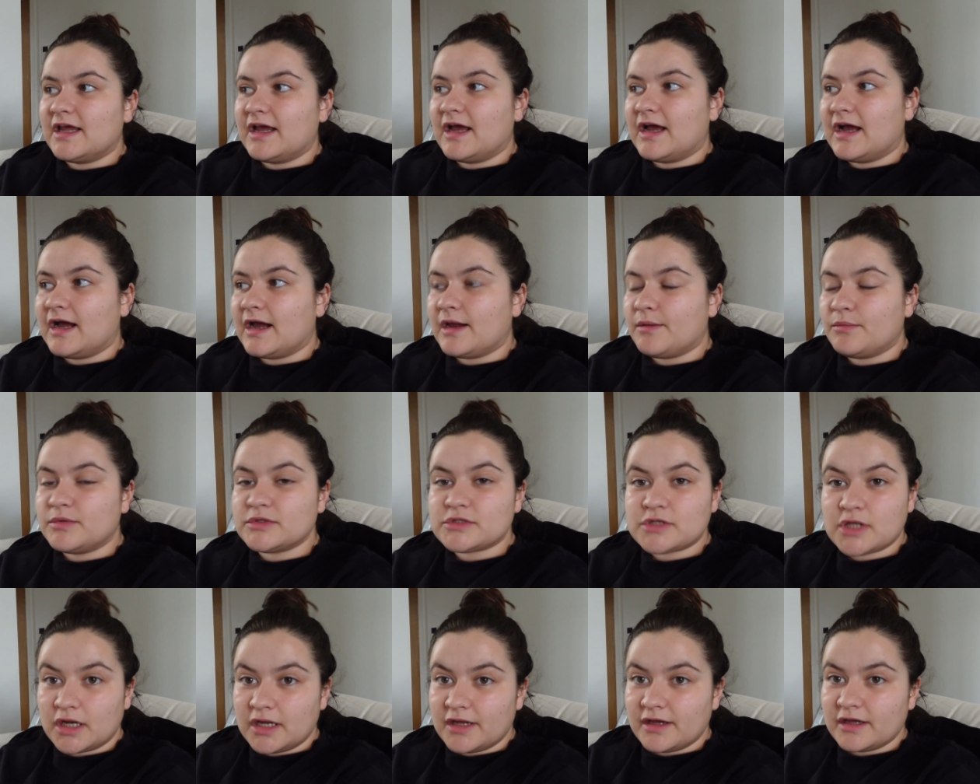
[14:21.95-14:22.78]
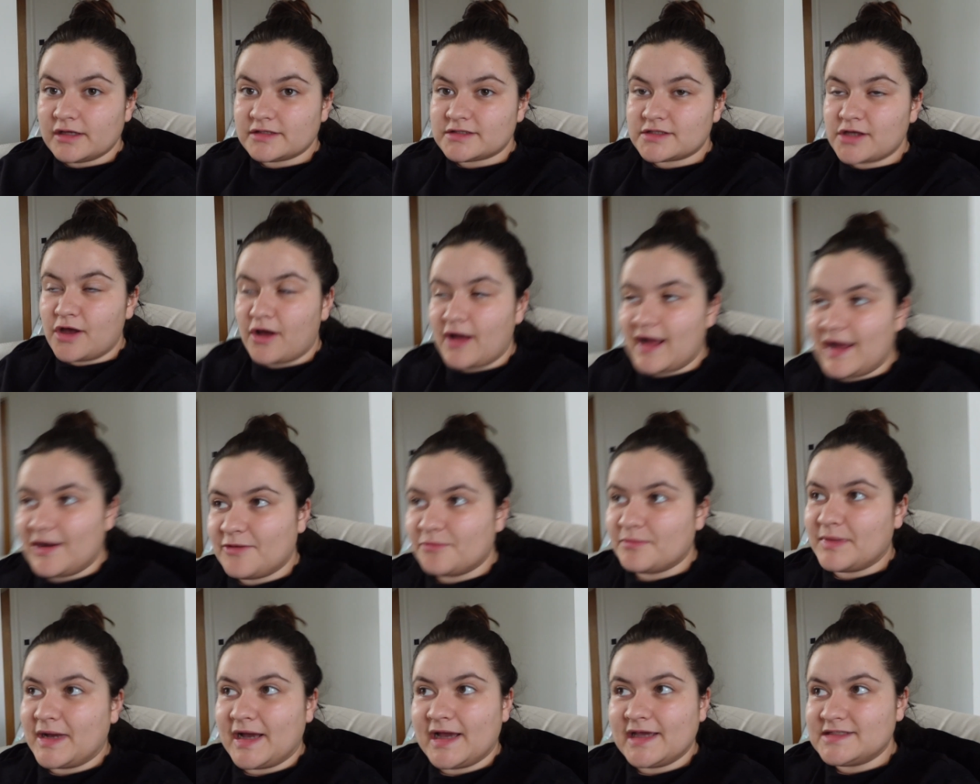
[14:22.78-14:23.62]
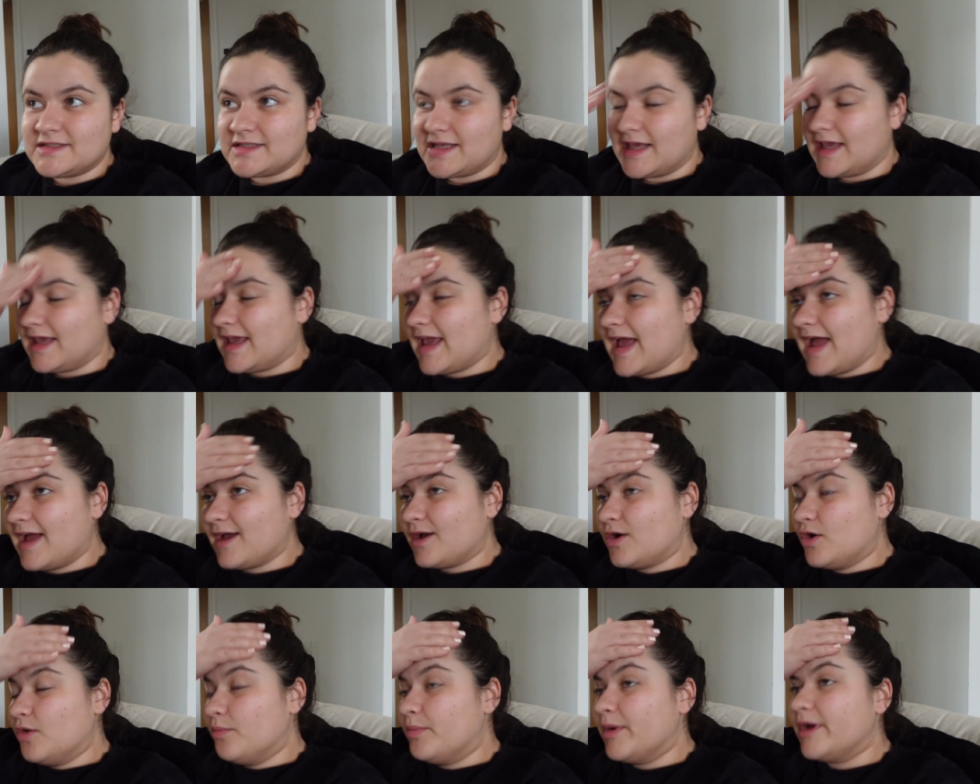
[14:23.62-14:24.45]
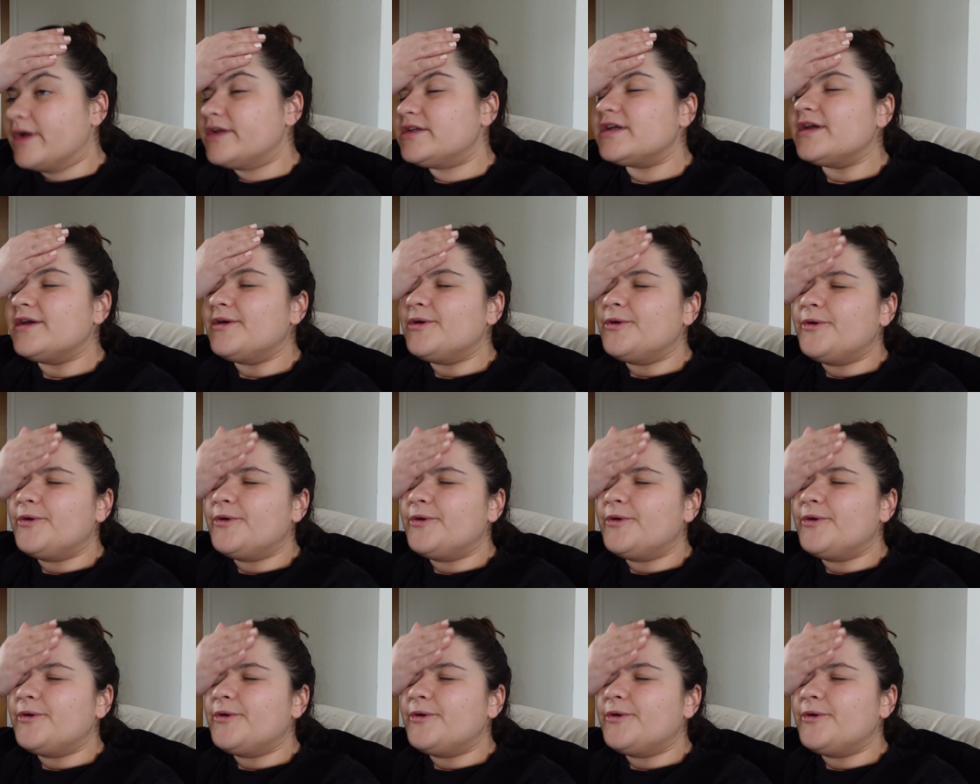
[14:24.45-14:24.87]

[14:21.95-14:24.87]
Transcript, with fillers: I was gonna sort out my skincare cupboard.